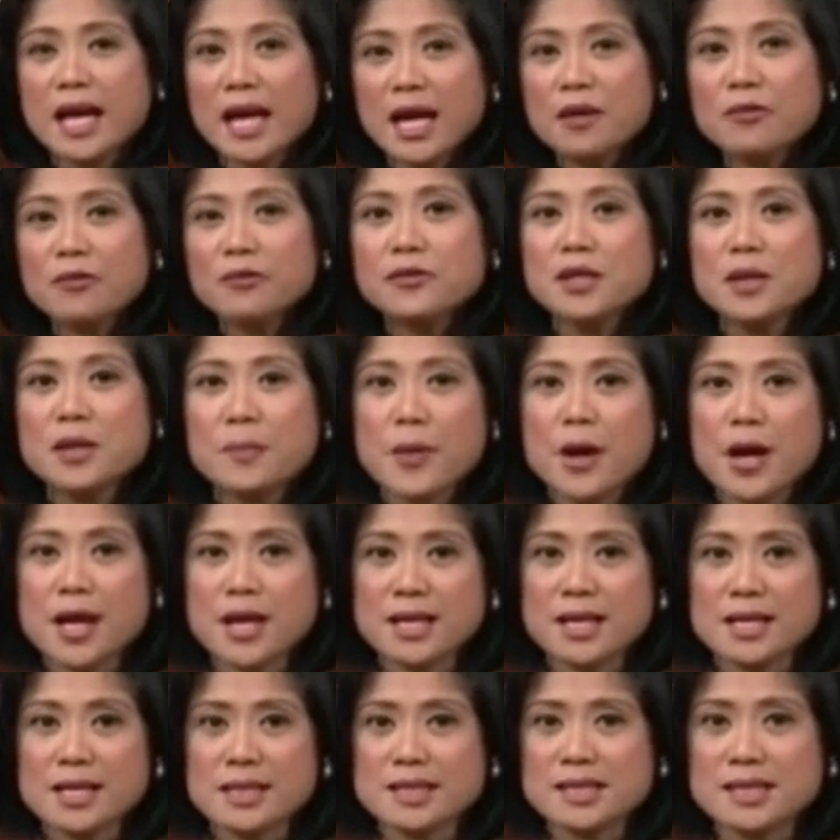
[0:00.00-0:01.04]
If the
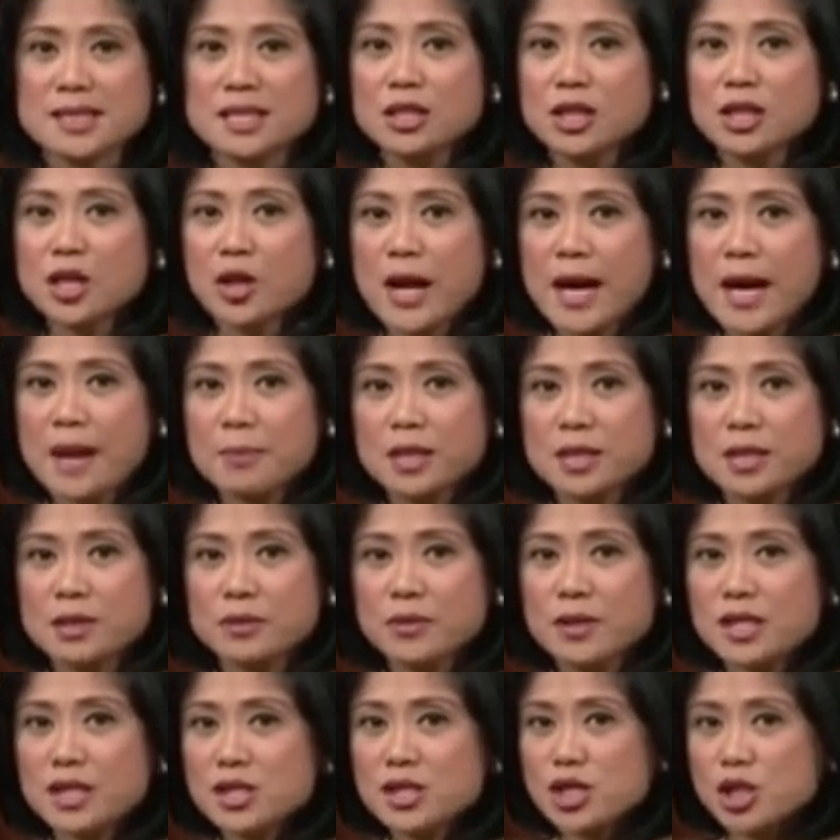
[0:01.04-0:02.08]
parties still cohabited
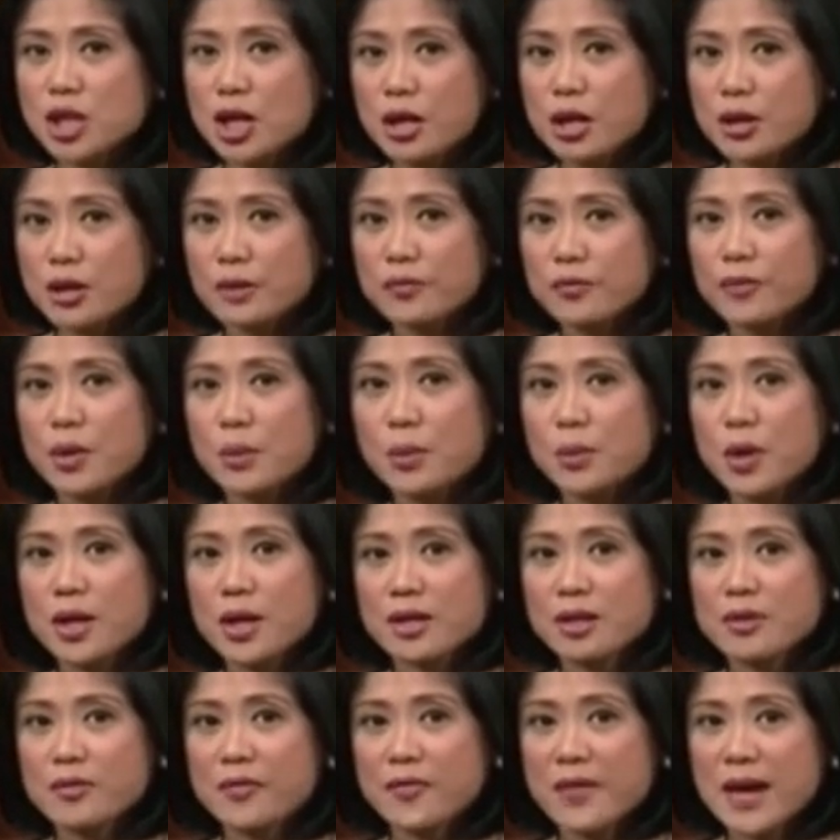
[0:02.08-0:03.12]
with each other for more
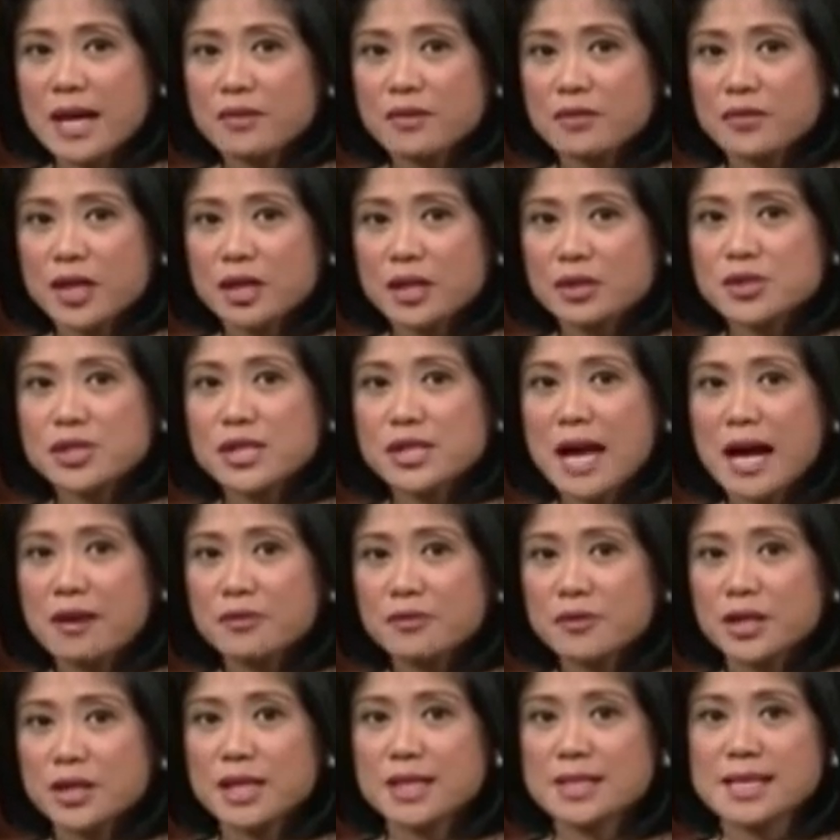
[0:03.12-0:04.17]
than 5 years
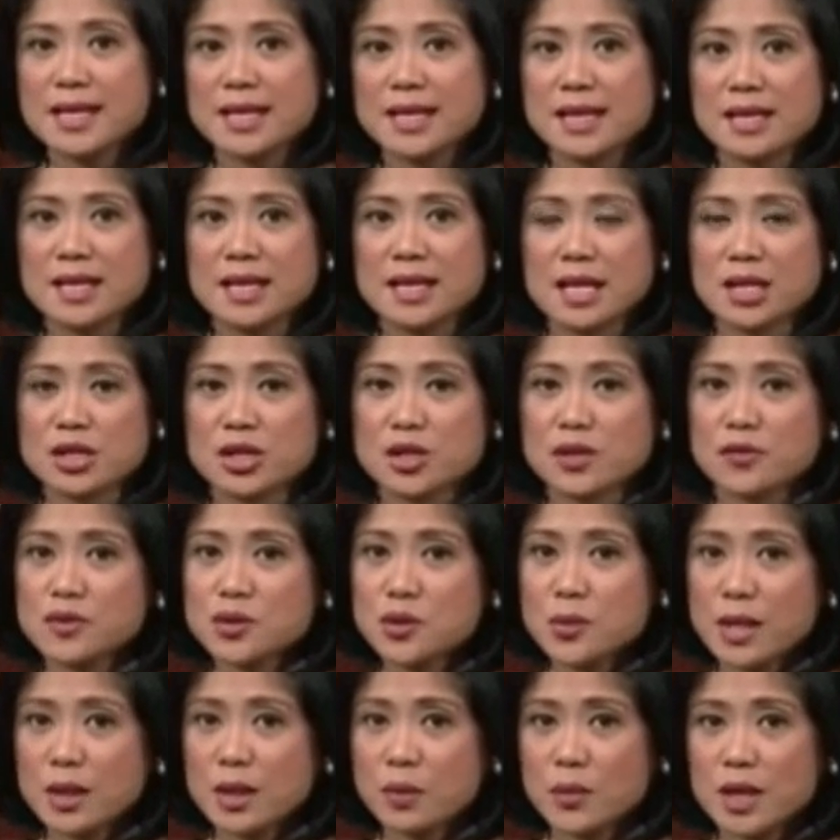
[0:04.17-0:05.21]
after attaining the age of
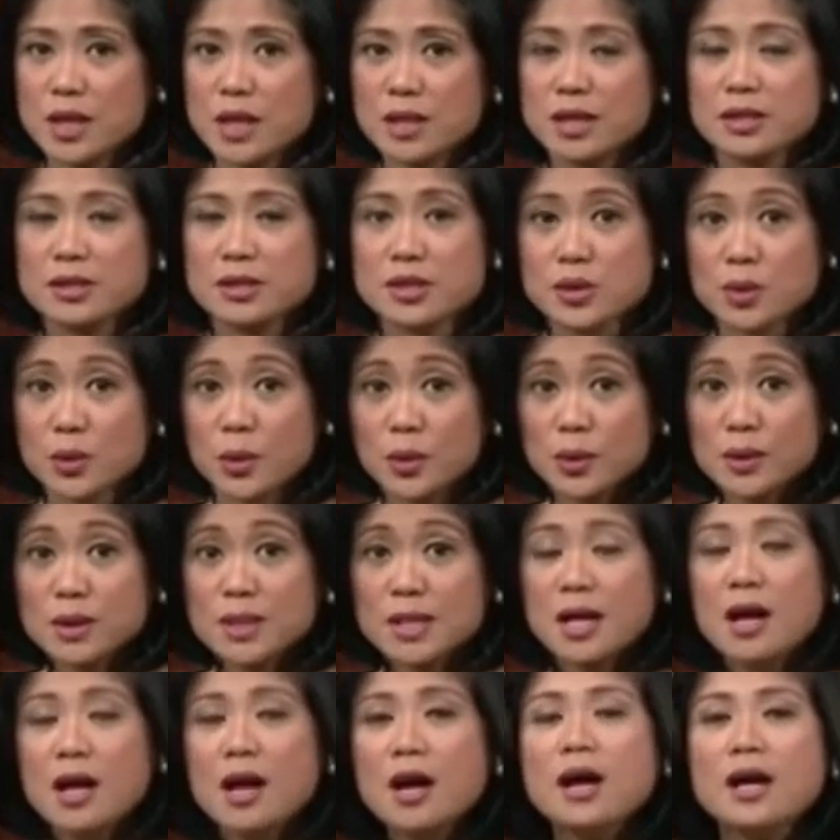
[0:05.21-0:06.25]
21 years old,